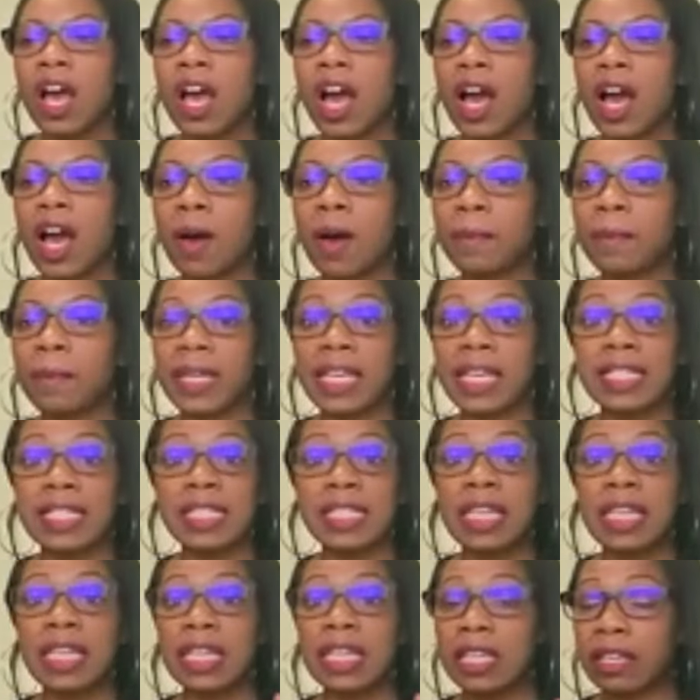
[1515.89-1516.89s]
Um, is
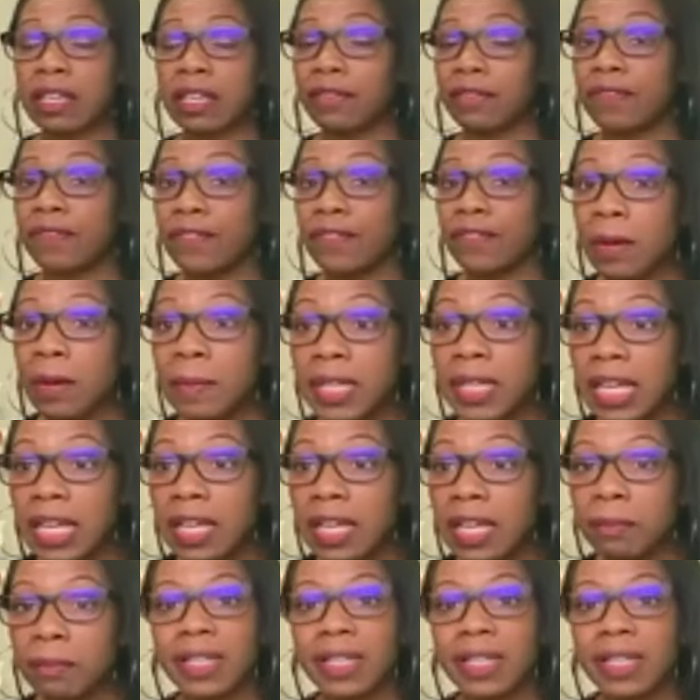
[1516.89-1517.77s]
he effeminate?